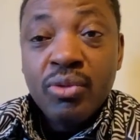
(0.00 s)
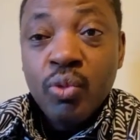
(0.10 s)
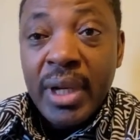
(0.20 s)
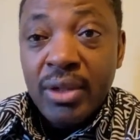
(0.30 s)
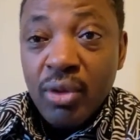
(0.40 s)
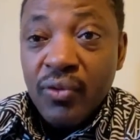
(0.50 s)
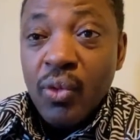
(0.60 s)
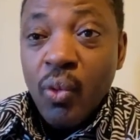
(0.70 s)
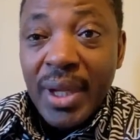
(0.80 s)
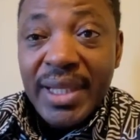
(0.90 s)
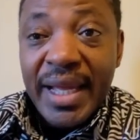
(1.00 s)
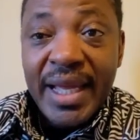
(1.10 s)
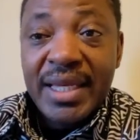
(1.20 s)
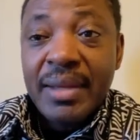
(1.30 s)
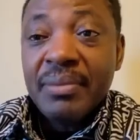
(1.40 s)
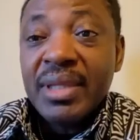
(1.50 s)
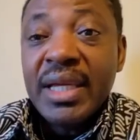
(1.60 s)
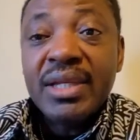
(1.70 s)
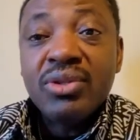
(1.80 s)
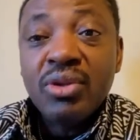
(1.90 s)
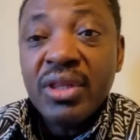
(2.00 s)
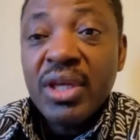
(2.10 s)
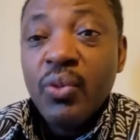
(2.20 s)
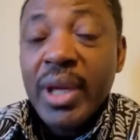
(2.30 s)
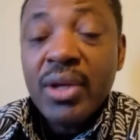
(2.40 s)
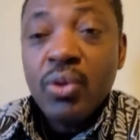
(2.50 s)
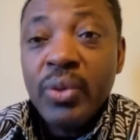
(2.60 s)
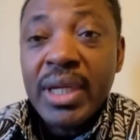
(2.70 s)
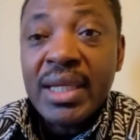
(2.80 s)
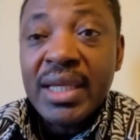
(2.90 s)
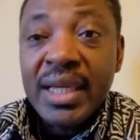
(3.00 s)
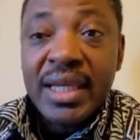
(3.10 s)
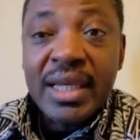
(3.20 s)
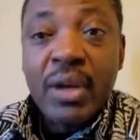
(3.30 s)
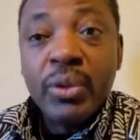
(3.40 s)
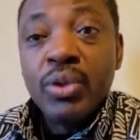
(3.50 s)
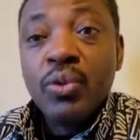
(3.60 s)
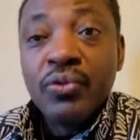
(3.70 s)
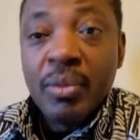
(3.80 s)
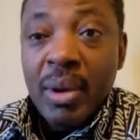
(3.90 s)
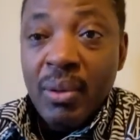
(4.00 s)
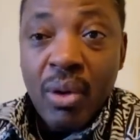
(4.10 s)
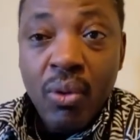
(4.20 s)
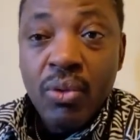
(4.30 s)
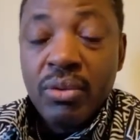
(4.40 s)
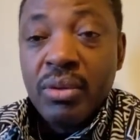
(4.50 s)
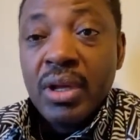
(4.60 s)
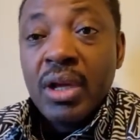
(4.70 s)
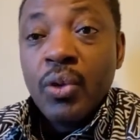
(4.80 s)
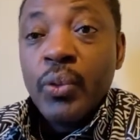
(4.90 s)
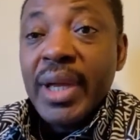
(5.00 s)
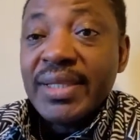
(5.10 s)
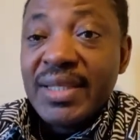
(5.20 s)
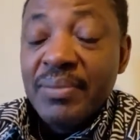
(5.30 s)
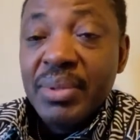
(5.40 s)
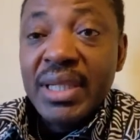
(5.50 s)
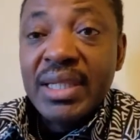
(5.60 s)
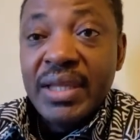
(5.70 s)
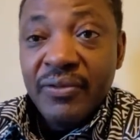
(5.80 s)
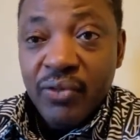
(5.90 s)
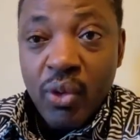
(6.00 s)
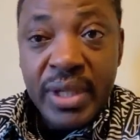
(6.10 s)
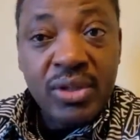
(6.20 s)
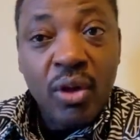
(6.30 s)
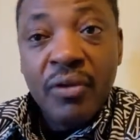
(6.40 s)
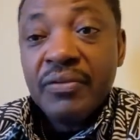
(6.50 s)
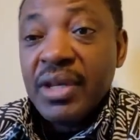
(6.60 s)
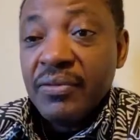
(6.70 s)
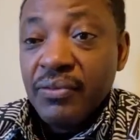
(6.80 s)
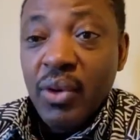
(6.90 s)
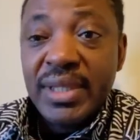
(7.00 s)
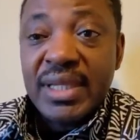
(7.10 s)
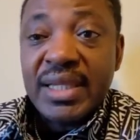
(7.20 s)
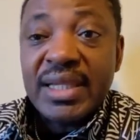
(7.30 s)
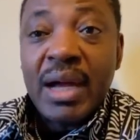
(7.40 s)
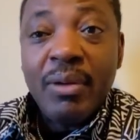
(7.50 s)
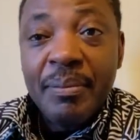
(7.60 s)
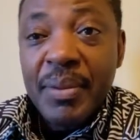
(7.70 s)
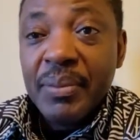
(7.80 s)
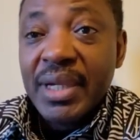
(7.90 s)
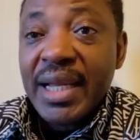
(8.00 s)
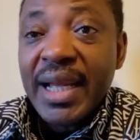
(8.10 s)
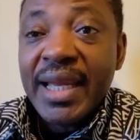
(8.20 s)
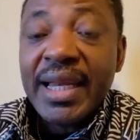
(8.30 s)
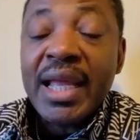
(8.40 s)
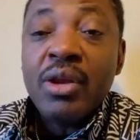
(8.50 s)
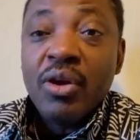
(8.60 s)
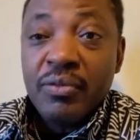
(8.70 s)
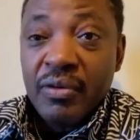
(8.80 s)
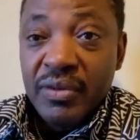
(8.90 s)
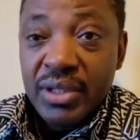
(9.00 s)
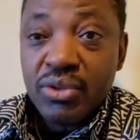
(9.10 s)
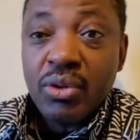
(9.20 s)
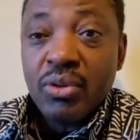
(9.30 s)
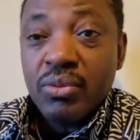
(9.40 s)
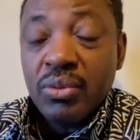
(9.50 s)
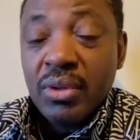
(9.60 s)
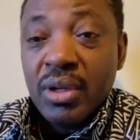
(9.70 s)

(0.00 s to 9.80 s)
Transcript: We don't talk for quarter head them. There is nothing we are doing that we do from our own. We are simply the voice of the voiceless. Our people, they don't get enough of the struggle.